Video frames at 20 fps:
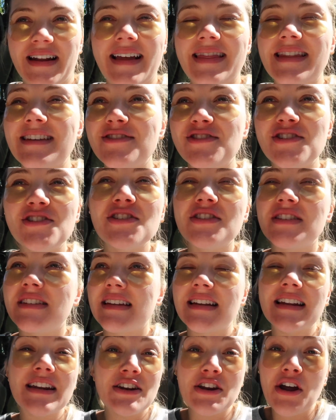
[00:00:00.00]
I think she just
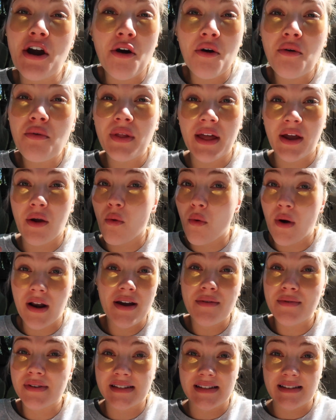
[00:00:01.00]
didn't know like what
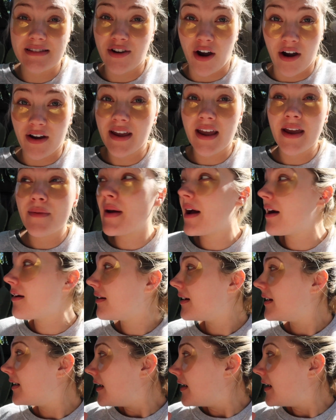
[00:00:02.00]
I was talking about.